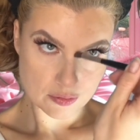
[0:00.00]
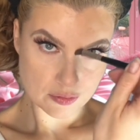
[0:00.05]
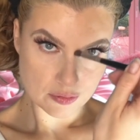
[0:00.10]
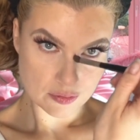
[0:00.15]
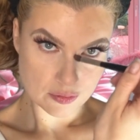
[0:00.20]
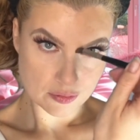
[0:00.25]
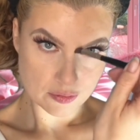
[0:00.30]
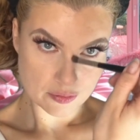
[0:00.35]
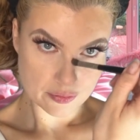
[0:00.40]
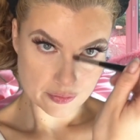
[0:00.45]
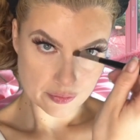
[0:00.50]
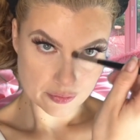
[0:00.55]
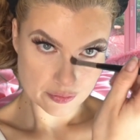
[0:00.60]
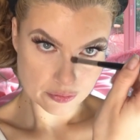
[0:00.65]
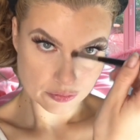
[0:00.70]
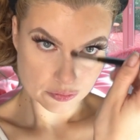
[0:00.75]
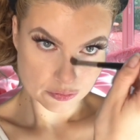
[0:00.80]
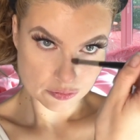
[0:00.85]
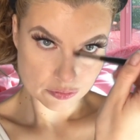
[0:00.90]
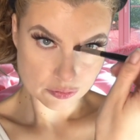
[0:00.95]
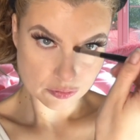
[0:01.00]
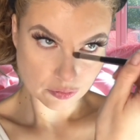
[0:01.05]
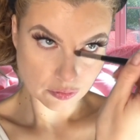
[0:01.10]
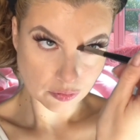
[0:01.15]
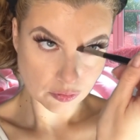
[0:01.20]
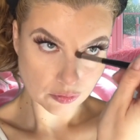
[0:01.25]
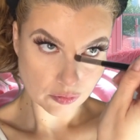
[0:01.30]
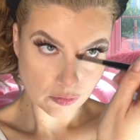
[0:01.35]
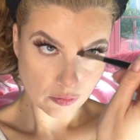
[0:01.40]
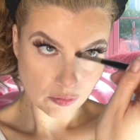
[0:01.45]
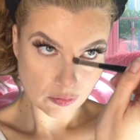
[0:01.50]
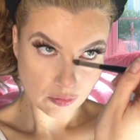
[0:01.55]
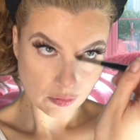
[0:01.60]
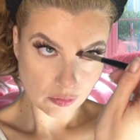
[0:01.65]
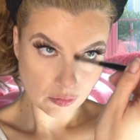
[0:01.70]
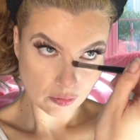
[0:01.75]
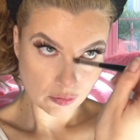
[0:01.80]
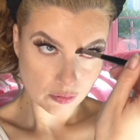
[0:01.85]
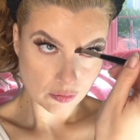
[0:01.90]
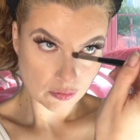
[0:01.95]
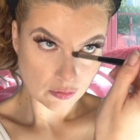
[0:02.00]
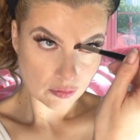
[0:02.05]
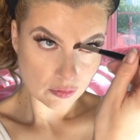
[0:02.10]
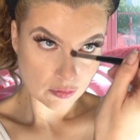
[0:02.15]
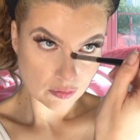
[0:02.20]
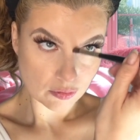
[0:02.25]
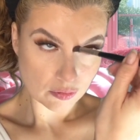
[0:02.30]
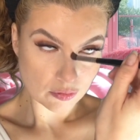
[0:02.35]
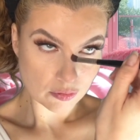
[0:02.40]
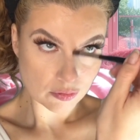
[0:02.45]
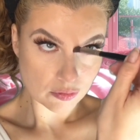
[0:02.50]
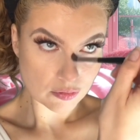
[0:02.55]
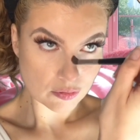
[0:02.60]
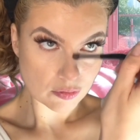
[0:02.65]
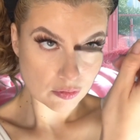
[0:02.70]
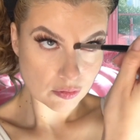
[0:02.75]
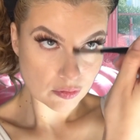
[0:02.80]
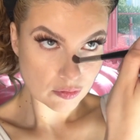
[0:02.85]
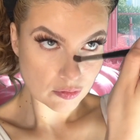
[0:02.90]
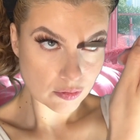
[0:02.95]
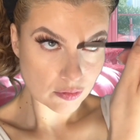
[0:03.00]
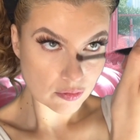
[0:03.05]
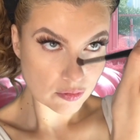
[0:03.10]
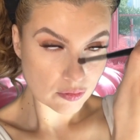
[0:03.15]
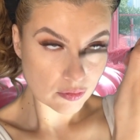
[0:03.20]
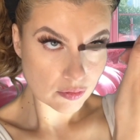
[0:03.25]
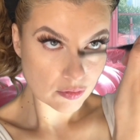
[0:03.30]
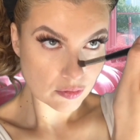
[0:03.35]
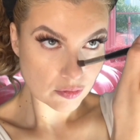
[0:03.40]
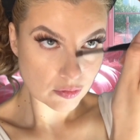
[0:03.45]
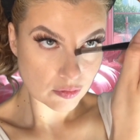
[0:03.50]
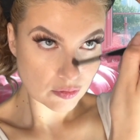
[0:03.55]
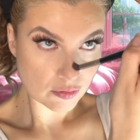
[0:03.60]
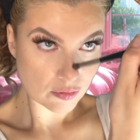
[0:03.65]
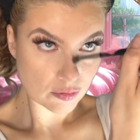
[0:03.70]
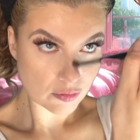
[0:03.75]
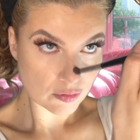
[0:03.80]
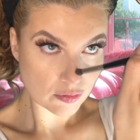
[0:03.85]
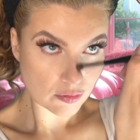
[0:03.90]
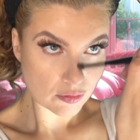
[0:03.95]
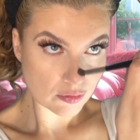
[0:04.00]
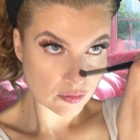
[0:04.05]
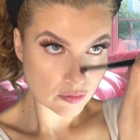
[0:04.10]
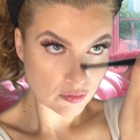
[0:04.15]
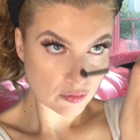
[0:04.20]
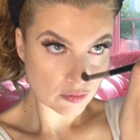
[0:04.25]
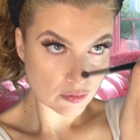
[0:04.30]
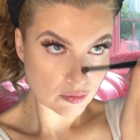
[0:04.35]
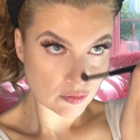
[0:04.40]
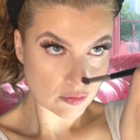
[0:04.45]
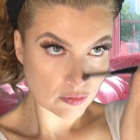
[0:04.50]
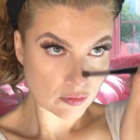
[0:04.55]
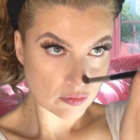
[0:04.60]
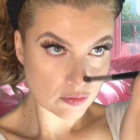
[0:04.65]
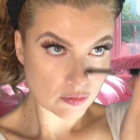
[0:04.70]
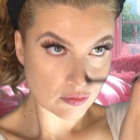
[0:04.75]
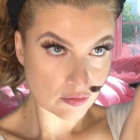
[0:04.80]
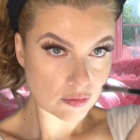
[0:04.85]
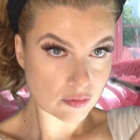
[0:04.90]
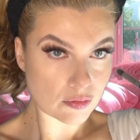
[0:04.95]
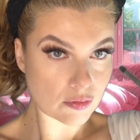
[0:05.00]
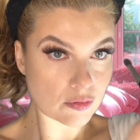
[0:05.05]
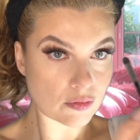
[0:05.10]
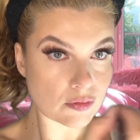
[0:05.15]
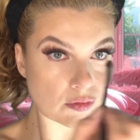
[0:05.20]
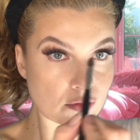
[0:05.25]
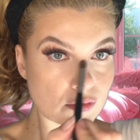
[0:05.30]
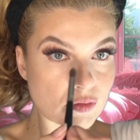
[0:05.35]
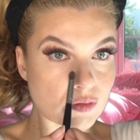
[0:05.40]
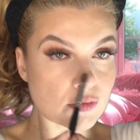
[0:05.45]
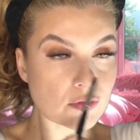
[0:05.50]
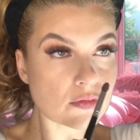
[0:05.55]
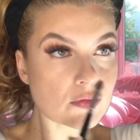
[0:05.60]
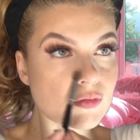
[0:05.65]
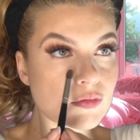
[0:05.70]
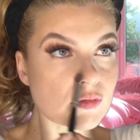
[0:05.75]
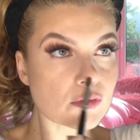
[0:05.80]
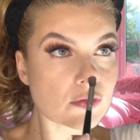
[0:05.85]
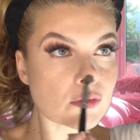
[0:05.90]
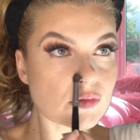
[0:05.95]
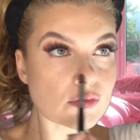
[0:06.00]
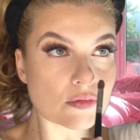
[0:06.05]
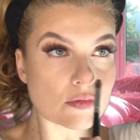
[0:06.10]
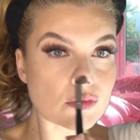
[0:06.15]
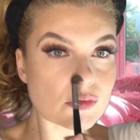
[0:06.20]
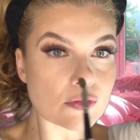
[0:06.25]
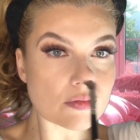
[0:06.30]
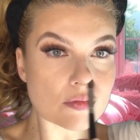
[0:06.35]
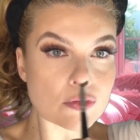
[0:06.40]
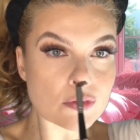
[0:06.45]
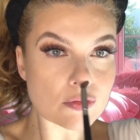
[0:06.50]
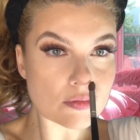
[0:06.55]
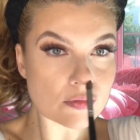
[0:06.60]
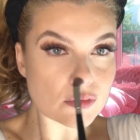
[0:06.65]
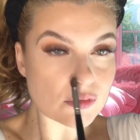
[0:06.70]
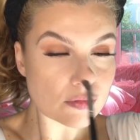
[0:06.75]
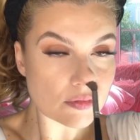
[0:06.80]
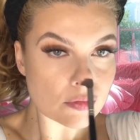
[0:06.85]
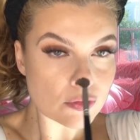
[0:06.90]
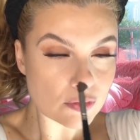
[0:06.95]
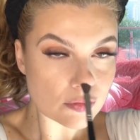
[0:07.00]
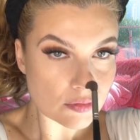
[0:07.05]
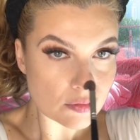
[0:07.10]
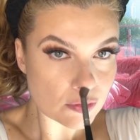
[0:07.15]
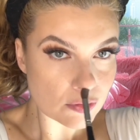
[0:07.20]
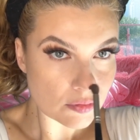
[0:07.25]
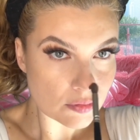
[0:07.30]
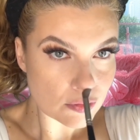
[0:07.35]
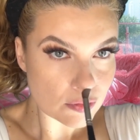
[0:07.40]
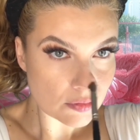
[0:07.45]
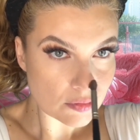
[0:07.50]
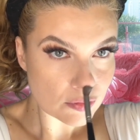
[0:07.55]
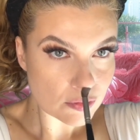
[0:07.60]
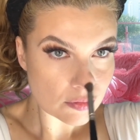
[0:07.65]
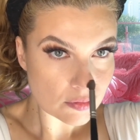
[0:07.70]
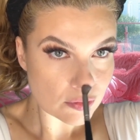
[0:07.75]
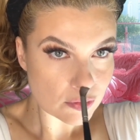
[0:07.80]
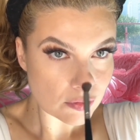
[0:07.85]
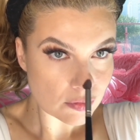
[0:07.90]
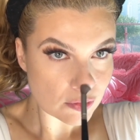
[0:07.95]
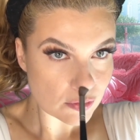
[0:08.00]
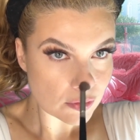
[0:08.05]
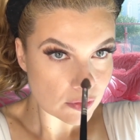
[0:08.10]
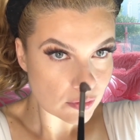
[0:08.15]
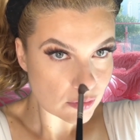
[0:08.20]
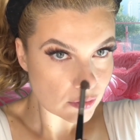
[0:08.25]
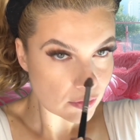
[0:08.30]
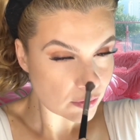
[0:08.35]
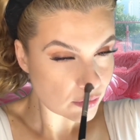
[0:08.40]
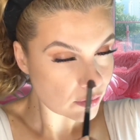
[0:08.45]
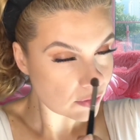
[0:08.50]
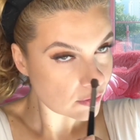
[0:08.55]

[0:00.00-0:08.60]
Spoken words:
and sweep it down both sides of my nose, providing a subtle contour and then also accentuate the tip.